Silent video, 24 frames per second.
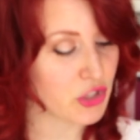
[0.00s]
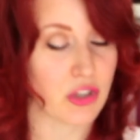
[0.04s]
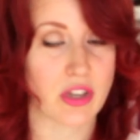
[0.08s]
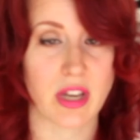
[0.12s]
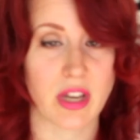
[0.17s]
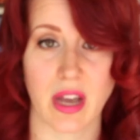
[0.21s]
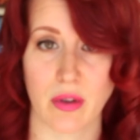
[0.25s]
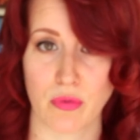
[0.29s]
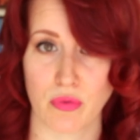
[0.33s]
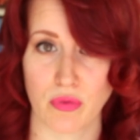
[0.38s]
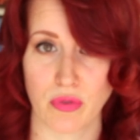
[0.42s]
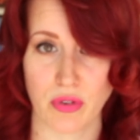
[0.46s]
you
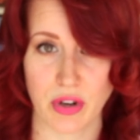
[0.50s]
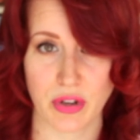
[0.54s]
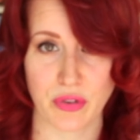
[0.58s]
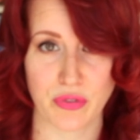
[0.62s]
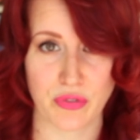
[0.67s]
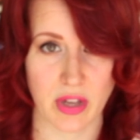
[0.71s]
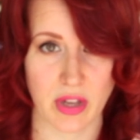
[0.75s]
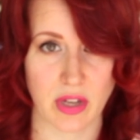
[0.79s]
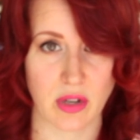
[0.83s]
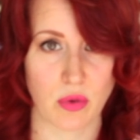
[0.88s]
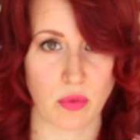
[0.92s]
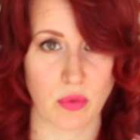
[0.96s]
could have real
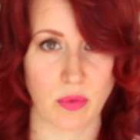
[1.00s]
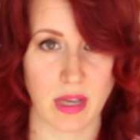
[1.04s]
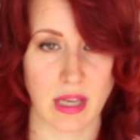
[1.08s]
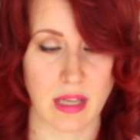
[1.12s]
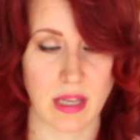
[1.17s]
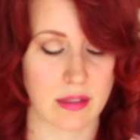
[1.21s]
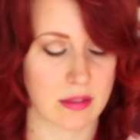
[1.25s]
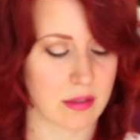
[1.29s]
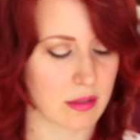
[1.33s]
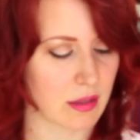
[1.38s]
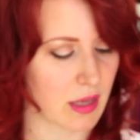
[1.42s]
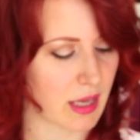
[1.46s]
fun
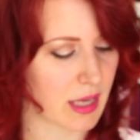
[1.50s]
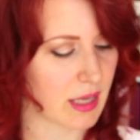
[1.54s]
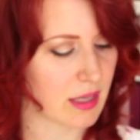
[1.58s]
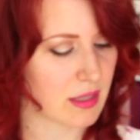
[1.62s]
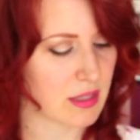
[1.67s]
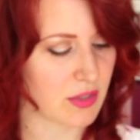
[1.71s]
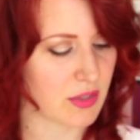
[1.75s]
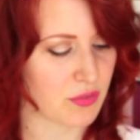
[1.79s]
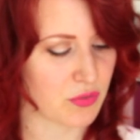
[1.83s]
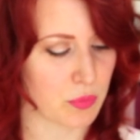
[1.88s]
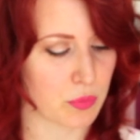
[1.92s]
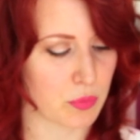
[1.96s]
with, like
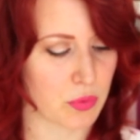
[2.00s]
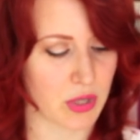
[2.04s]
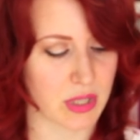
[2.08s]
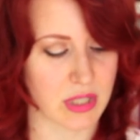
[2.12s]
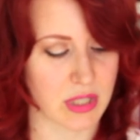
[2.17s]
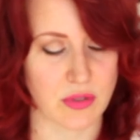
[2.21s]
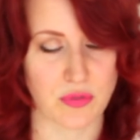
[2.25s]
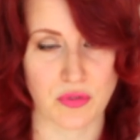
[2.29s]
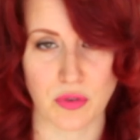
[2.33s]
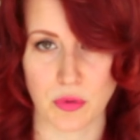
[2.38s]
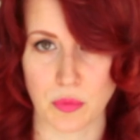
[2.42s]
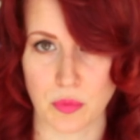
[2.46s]
putting
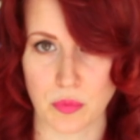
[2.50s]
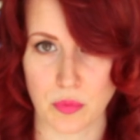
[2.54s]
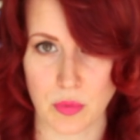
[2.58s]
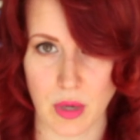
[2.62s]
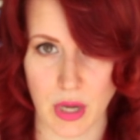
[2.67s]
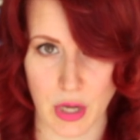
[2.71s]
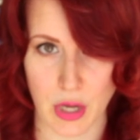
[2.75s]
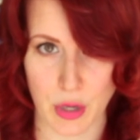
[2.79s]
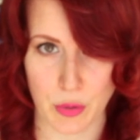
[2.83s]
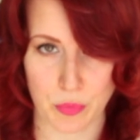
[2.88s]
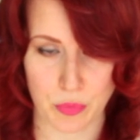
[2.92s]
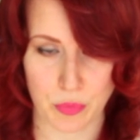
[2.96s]
different
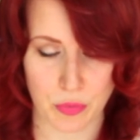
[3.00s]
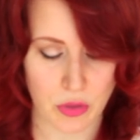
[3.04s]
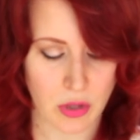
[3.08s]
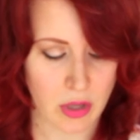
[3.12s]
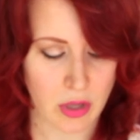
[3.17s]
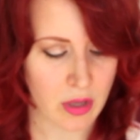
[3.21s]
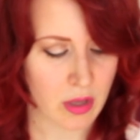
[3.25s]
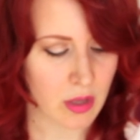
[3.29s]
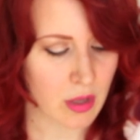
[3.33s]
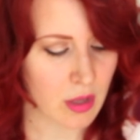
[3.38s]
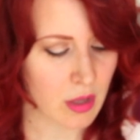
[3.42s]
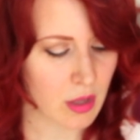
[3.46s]

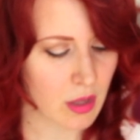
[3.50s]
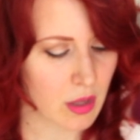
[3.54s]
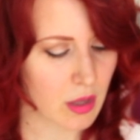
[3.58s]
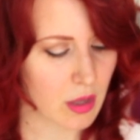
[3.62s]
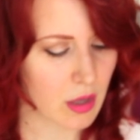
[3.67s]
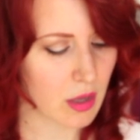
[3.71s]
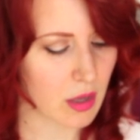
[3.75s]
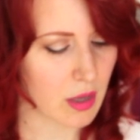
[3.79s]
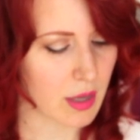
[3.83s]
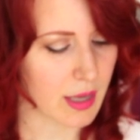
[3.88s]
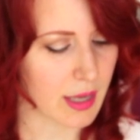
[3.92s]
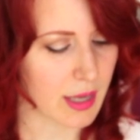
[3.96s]

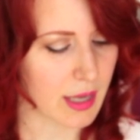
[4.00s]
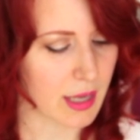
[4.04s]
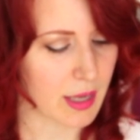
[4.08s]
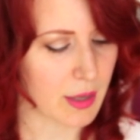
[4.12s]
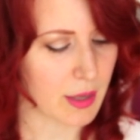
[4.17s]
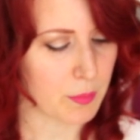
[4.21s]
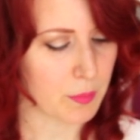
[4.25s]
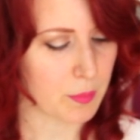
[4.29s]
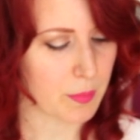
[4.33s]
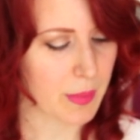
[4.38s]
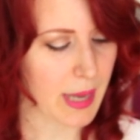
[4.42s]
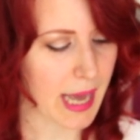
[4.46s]

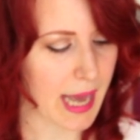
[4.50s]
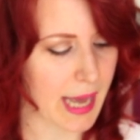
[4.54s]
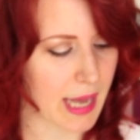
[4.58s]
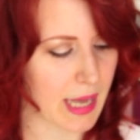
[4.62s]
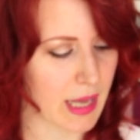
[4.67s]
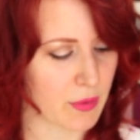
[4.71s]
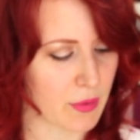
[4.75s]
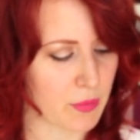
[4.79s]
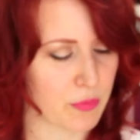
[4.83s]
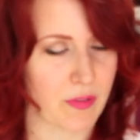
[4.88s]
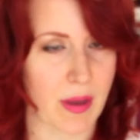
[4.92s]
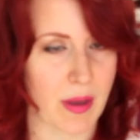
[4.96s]

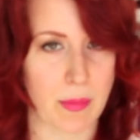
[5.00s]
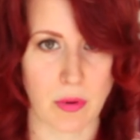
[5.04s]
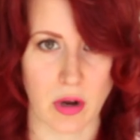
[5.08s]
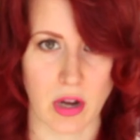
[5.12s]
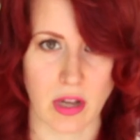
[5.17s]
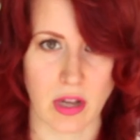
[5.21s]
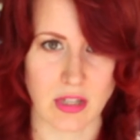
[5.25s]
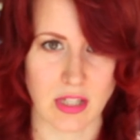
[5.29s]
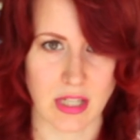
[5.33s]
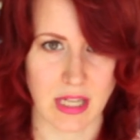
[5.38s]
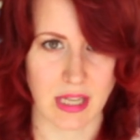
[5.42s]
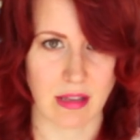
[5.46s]
fabric
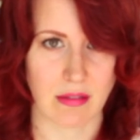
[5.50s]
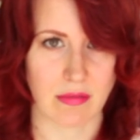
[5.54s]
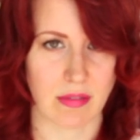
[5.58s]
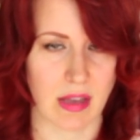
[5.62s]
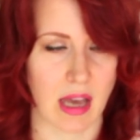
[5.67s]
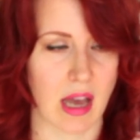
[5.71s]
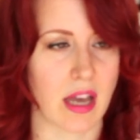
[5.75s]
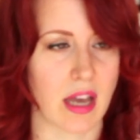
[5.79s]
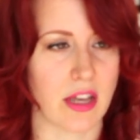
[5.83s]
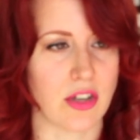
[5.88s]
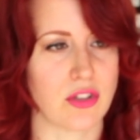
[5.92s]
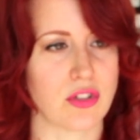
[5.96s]
underneath
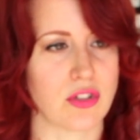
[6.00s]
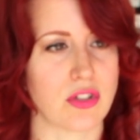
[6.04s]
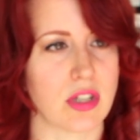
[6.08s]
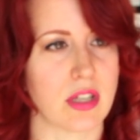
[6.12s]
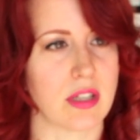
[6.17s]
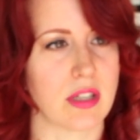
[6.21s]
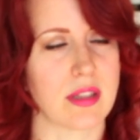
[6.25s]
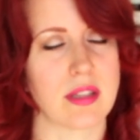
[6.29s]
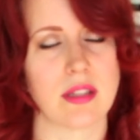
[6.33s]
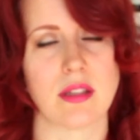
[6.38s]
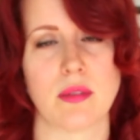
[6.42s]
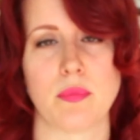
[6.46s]
that.
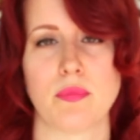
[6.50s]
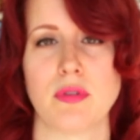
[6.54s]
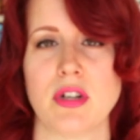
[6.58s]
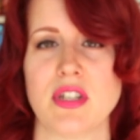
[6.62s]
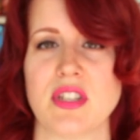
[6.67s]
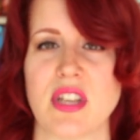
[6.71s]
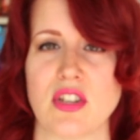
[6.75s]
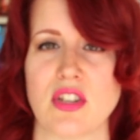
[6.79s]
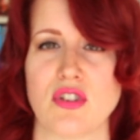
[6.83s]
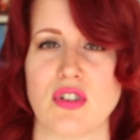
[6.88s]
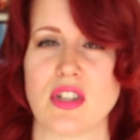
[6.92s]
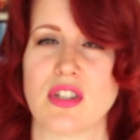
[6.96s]
The
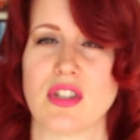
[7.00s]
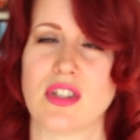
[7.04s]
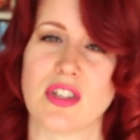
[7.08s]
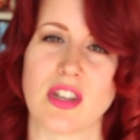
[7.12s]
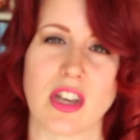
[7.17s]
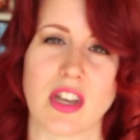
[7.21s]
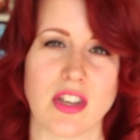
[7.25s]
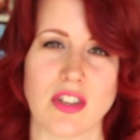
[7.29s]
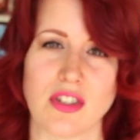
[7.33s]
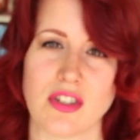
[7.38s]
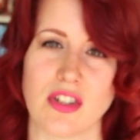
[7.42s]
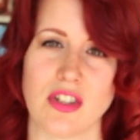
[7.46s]
princess dresses
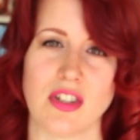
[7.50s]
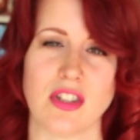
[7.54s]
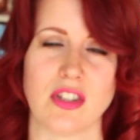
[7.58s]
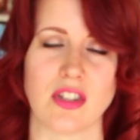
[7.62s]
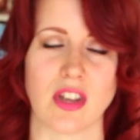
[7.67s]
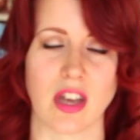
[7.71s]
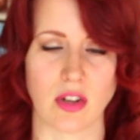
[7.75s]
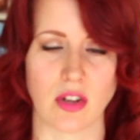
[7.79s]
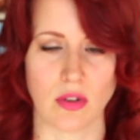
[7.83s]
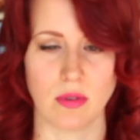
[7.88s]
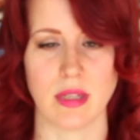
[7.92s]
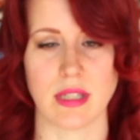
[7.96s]
I used to
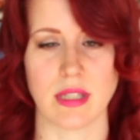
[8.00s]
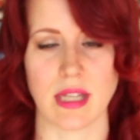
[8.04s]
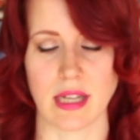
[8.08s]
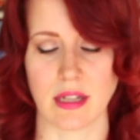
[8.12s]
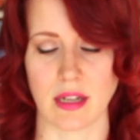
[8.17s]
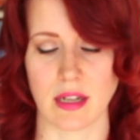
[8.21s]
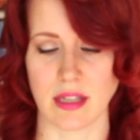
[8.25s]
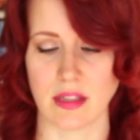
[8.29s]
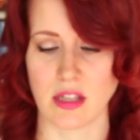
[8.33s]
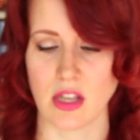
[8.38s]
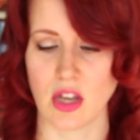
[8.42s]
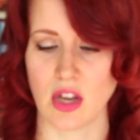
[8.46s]
design always had
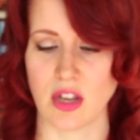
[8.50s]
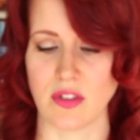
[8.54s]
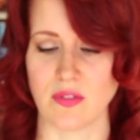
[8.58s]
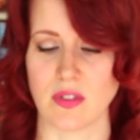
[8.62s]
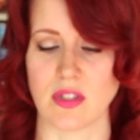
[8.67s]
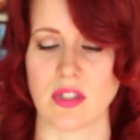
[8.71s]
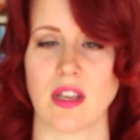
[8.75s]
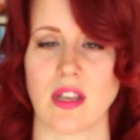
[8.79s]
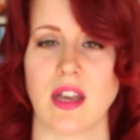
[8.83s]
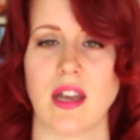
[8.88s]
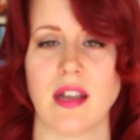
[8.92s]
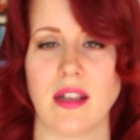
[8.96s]
like the
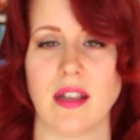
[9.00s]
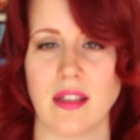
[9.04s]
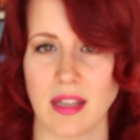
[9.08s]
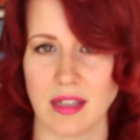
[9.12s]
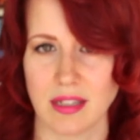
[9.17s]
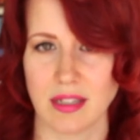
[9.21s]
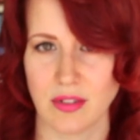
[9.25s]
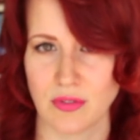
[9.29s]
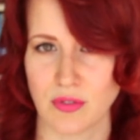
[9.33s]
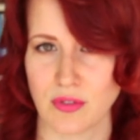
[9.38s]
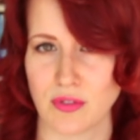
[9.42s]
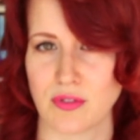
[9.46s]
overskirt and then
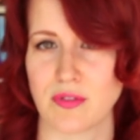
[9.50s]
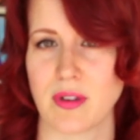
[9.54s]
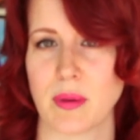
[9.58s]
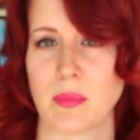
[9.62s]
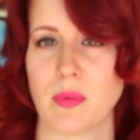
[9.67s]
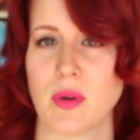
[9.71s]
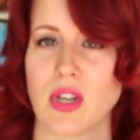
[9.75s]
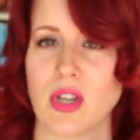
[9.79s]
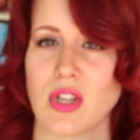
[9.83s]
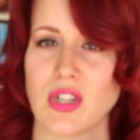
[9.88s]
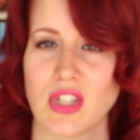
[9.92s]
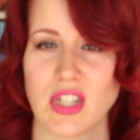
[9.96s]
different
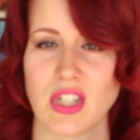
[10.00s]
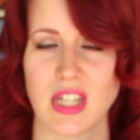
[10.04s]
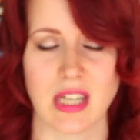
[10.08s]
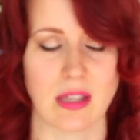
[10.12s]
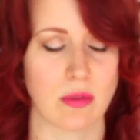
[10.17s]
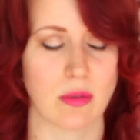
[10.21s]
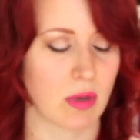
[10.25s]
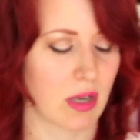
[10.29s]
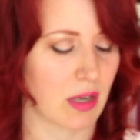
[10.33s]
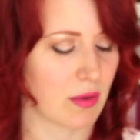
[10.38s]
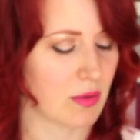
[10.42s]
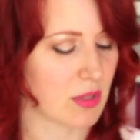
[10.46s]
fabric
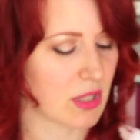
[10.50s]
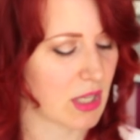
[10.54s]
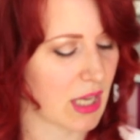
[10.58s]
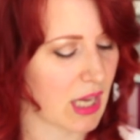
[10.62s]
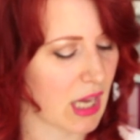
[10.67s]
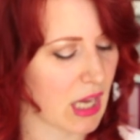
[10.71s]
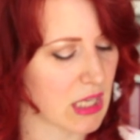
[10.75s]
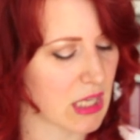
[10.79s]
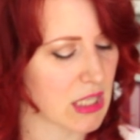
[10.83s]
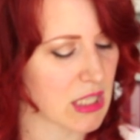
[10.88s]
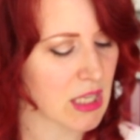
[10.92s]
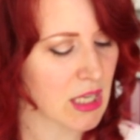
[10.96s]
underneath when I was a
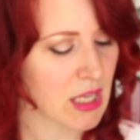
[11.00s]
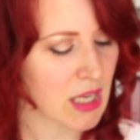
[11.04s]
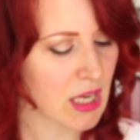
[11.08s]
kid.